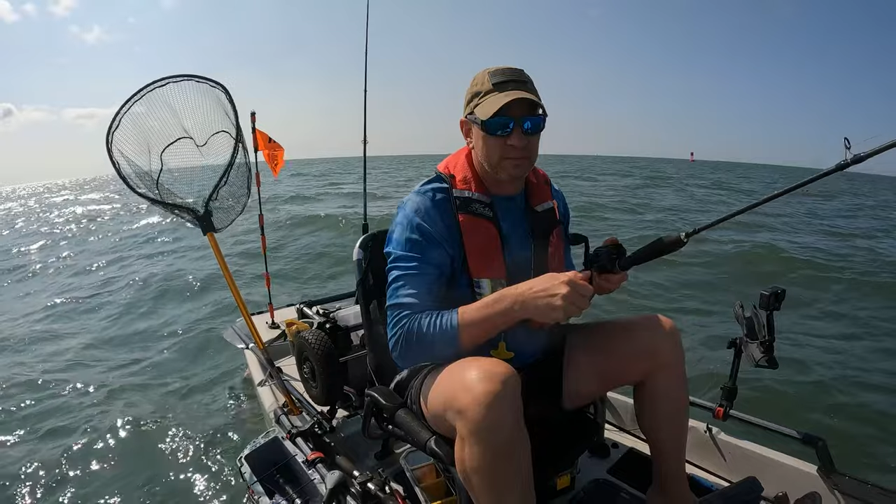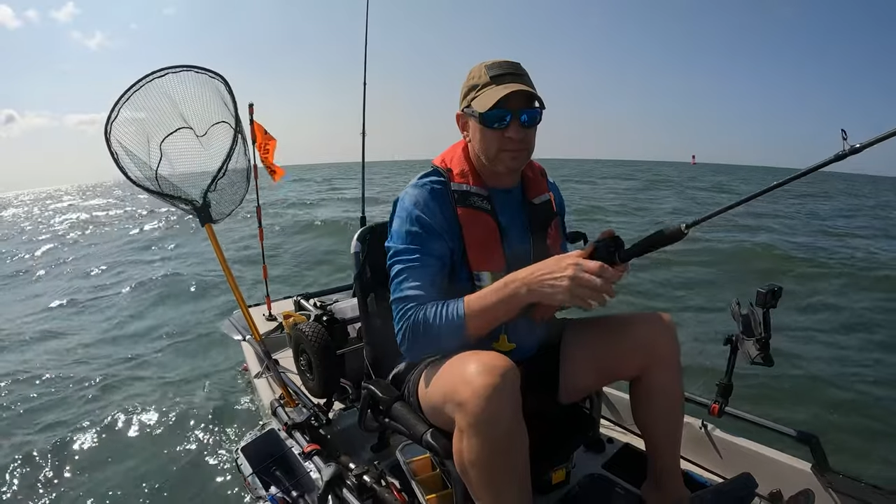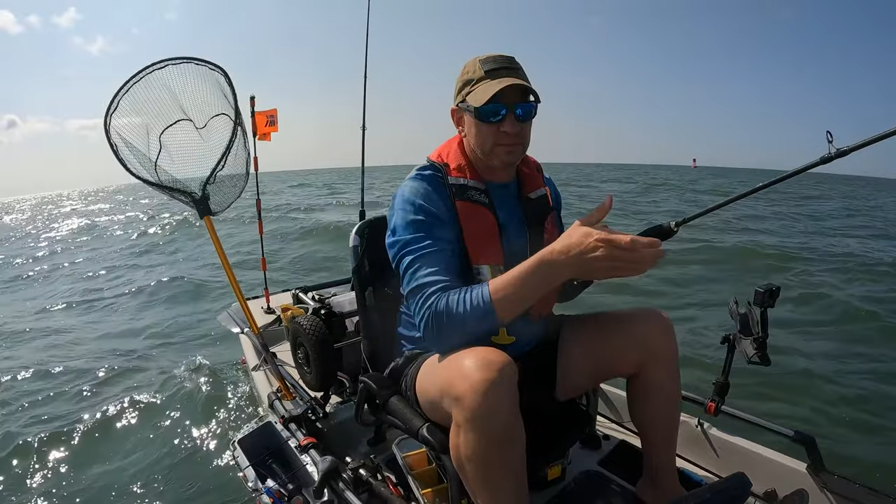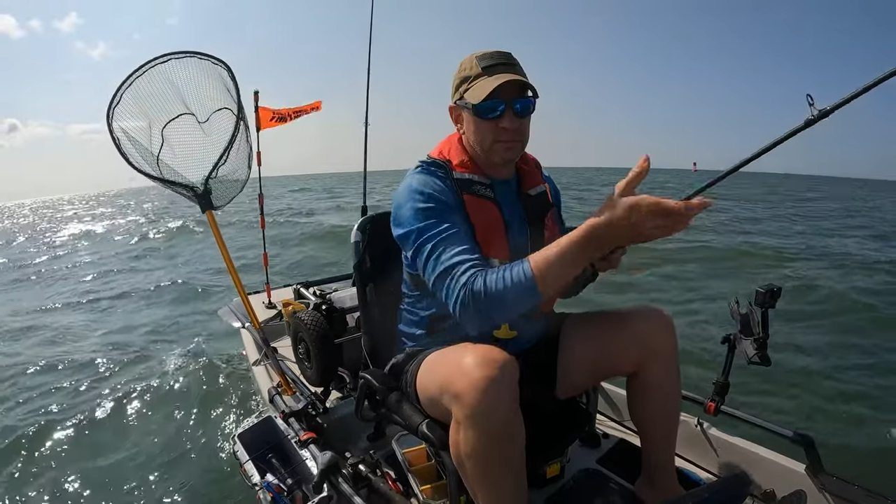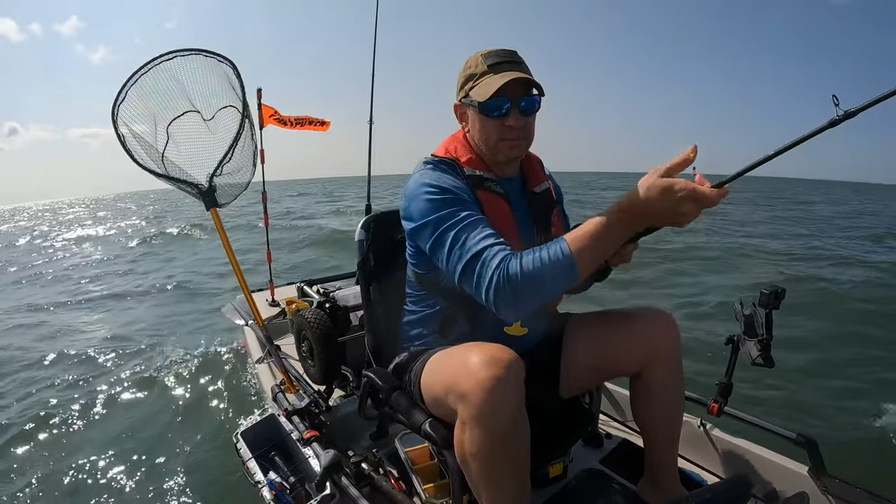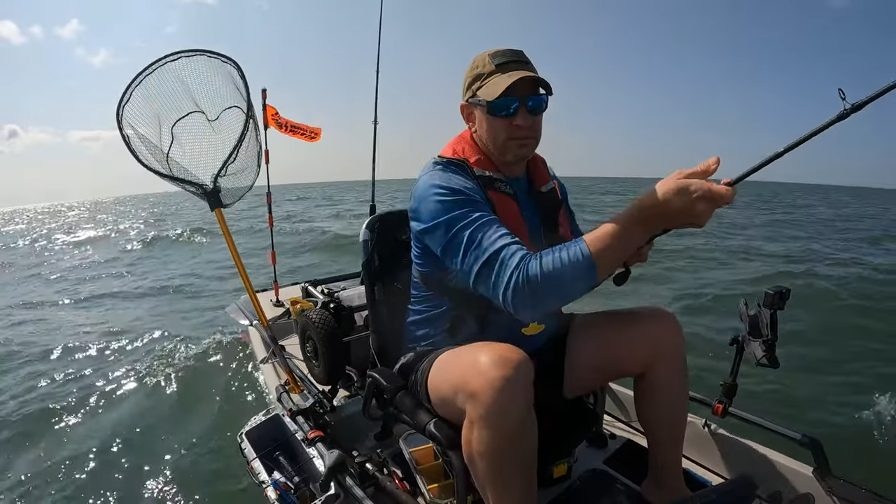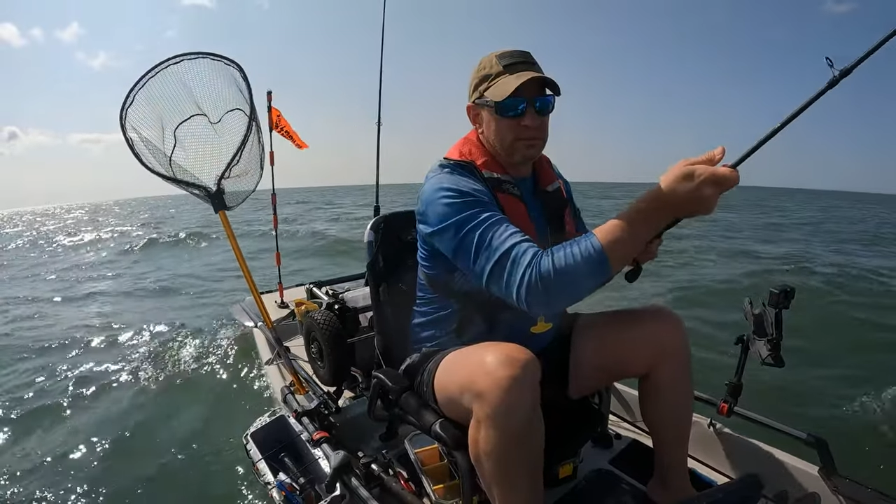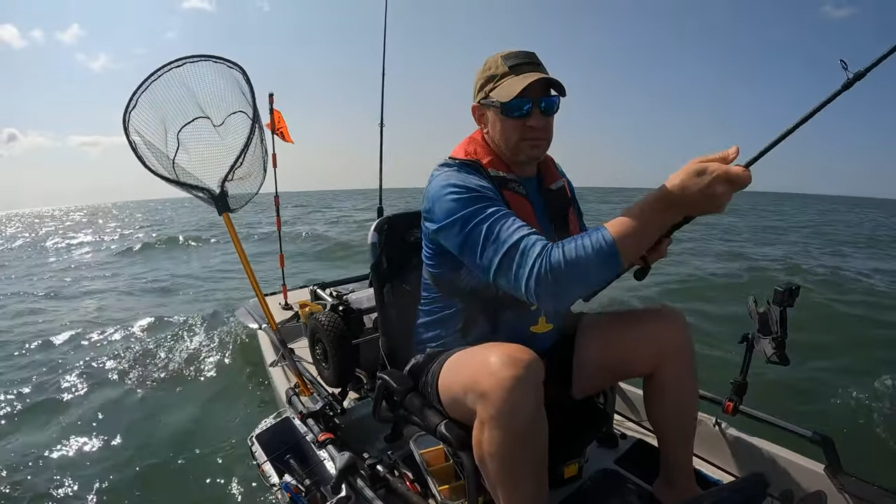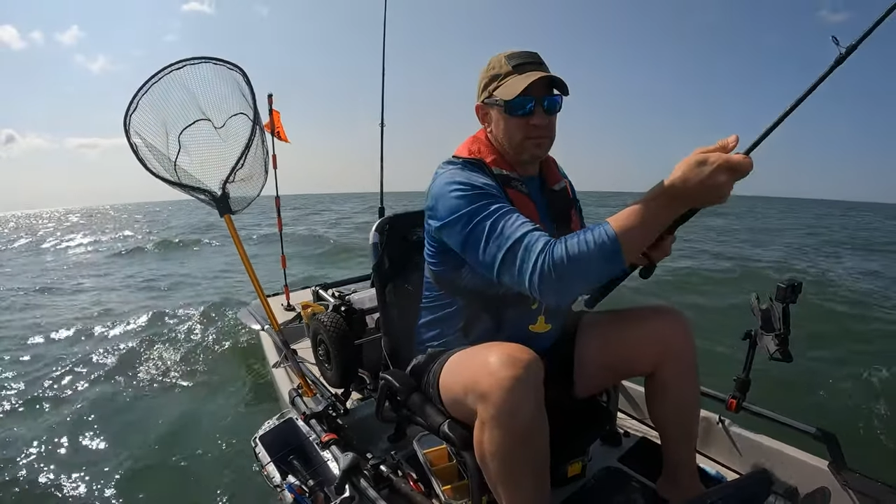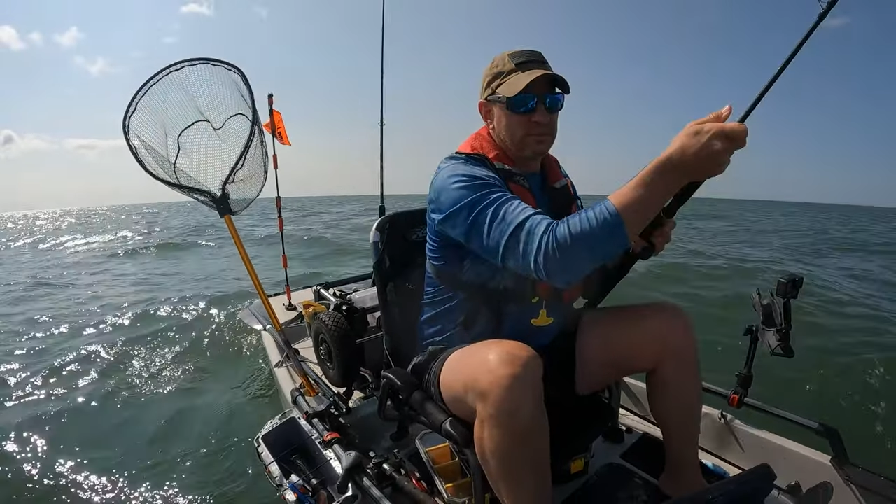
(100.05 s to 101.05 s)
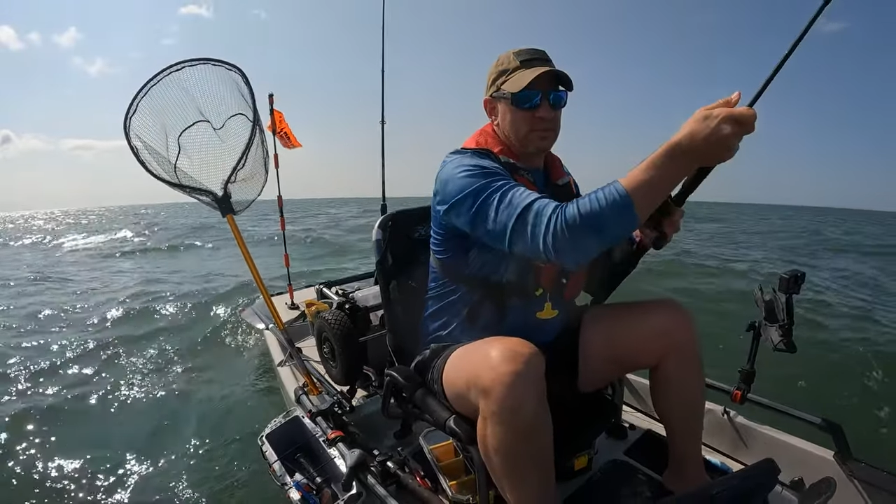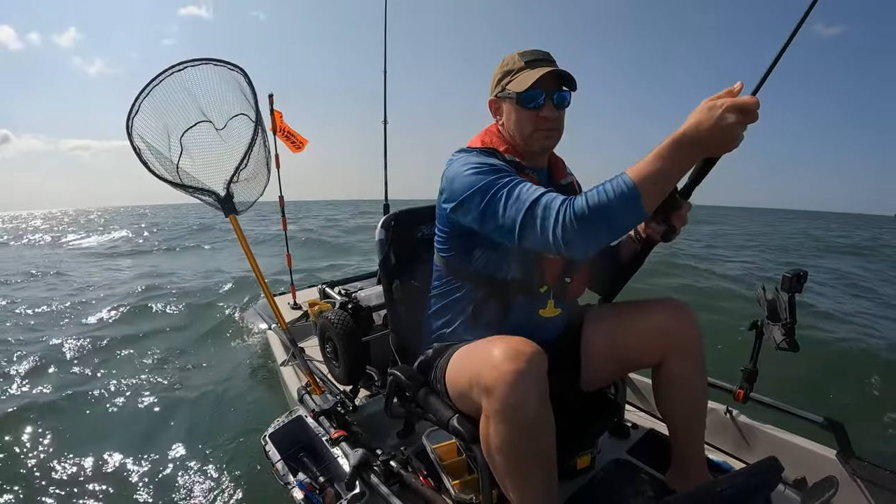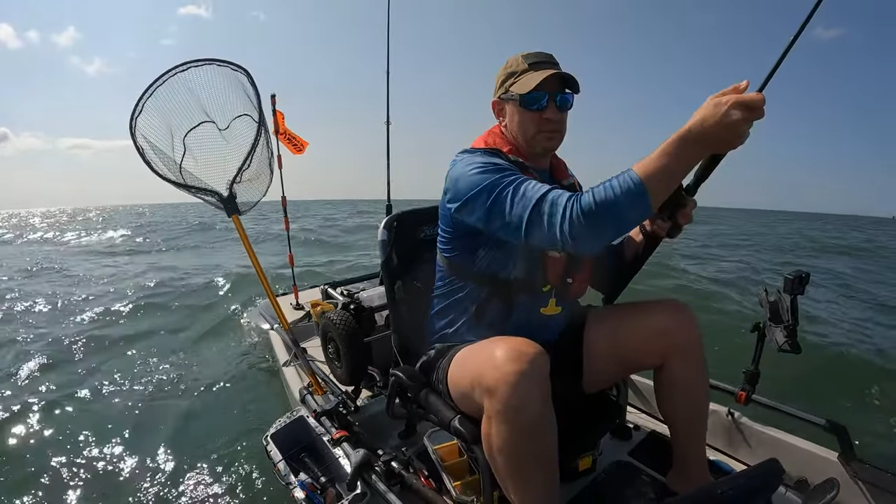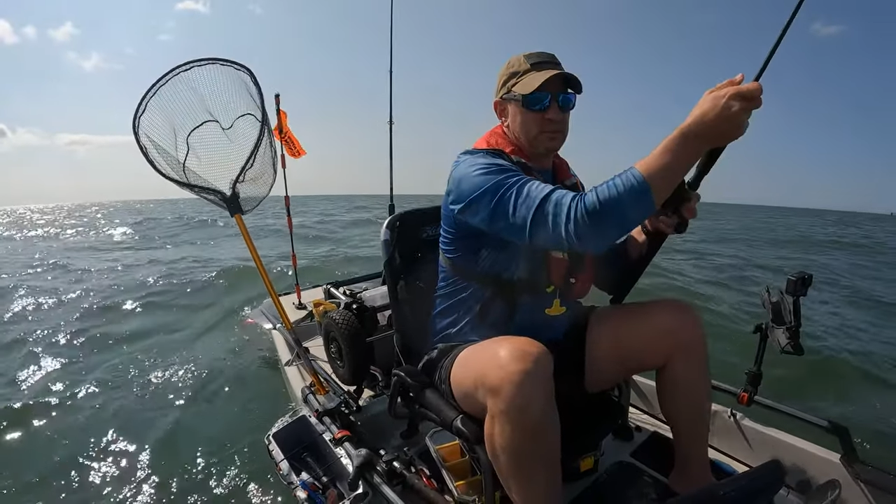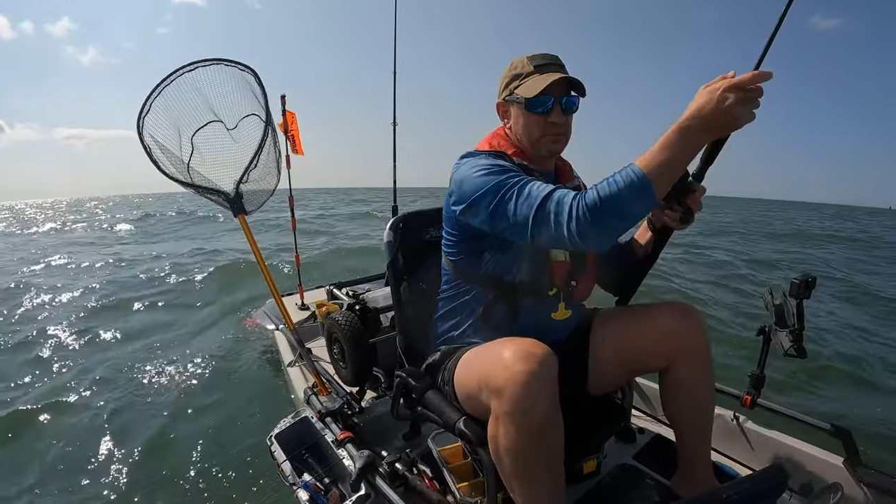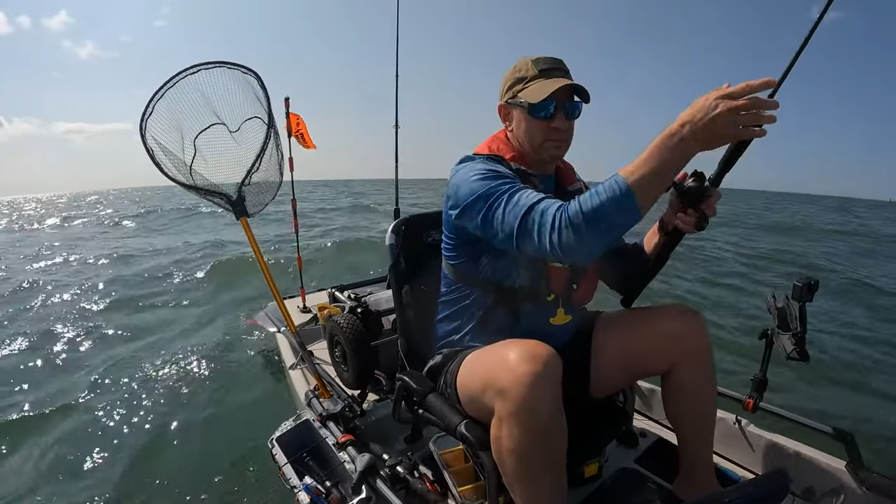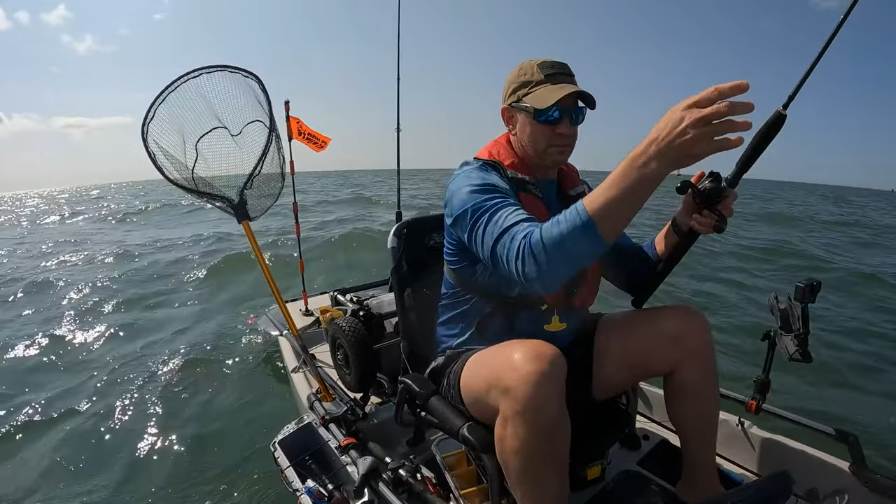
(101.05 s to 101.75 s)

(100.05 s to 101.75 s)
or anything, but